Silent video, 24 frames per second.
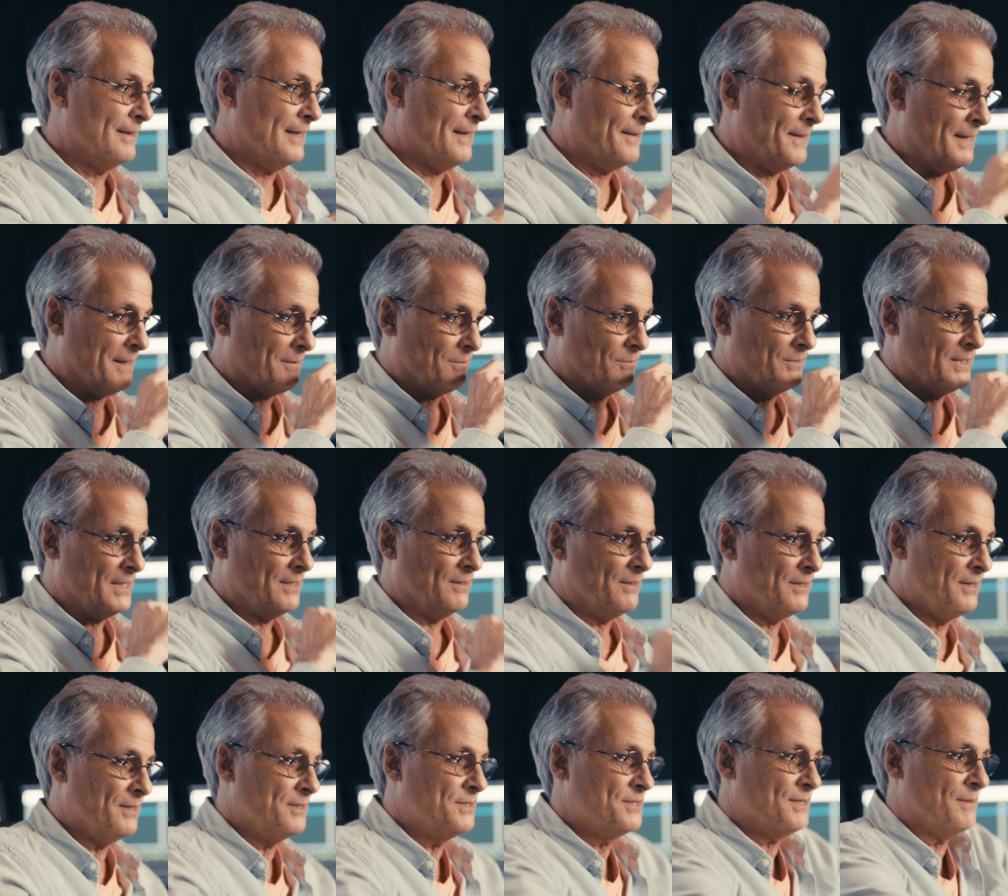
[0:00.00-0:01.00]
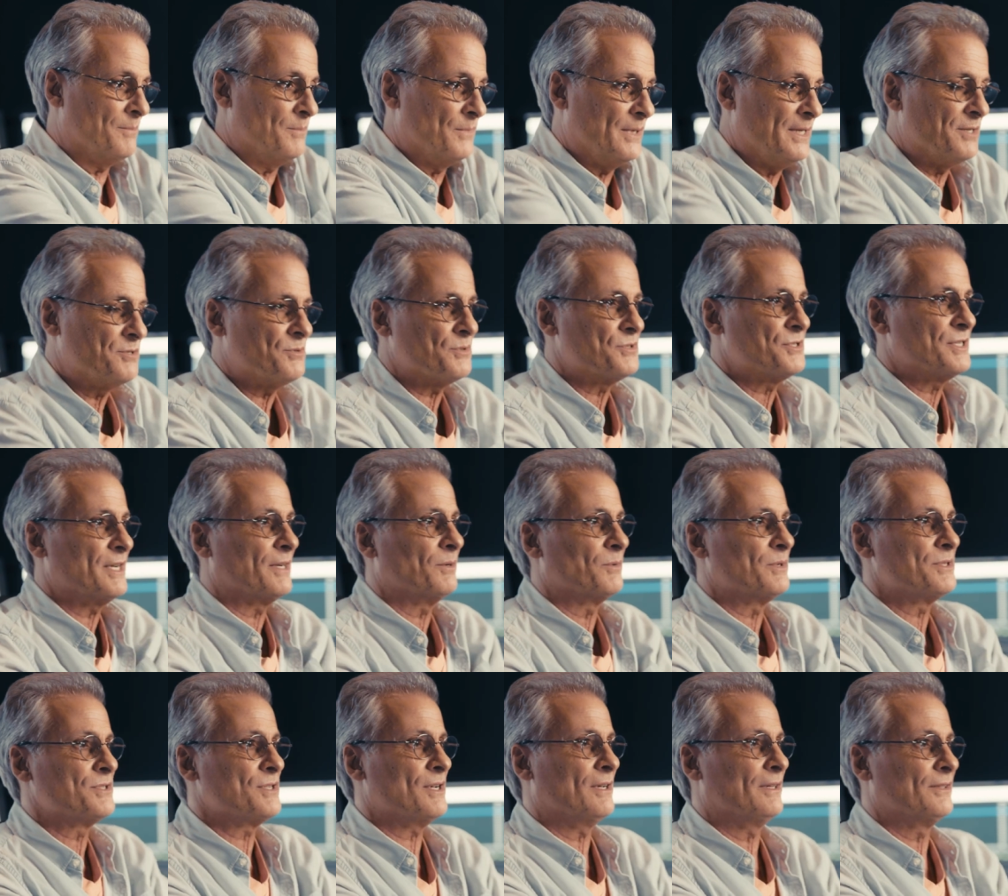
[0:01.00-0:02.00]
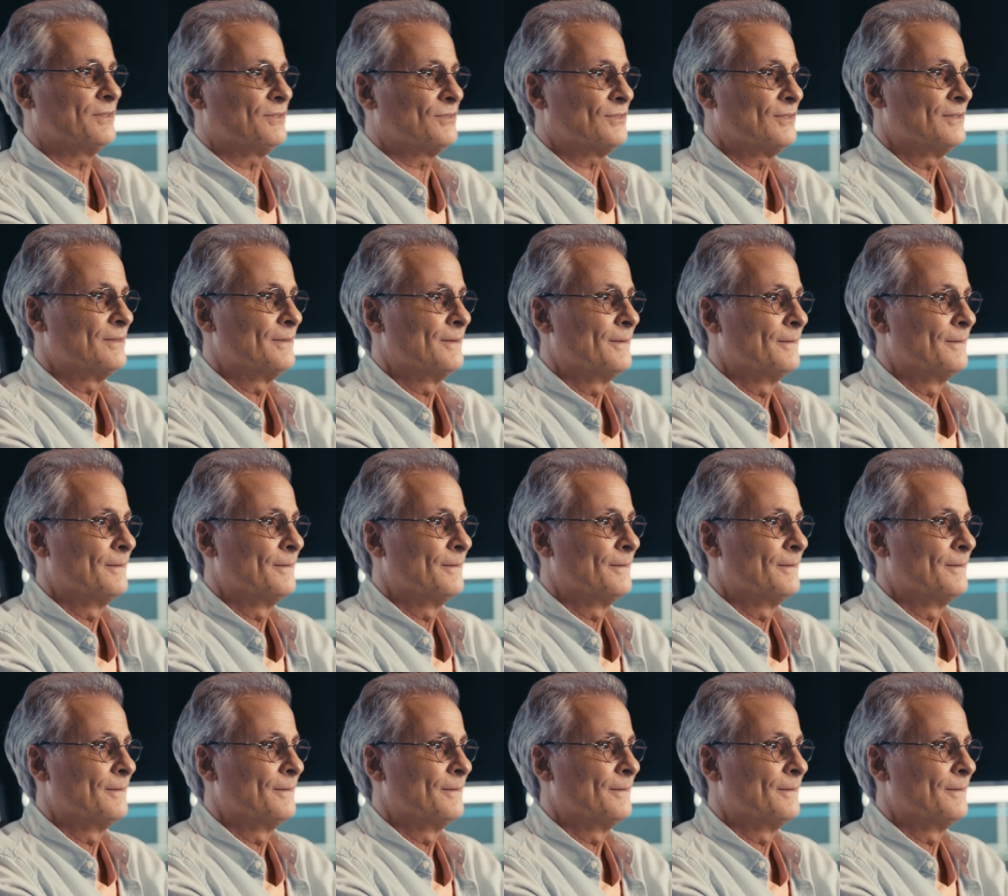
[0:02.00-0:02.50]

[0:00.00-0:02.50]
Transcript: That, that yielded some interesting results.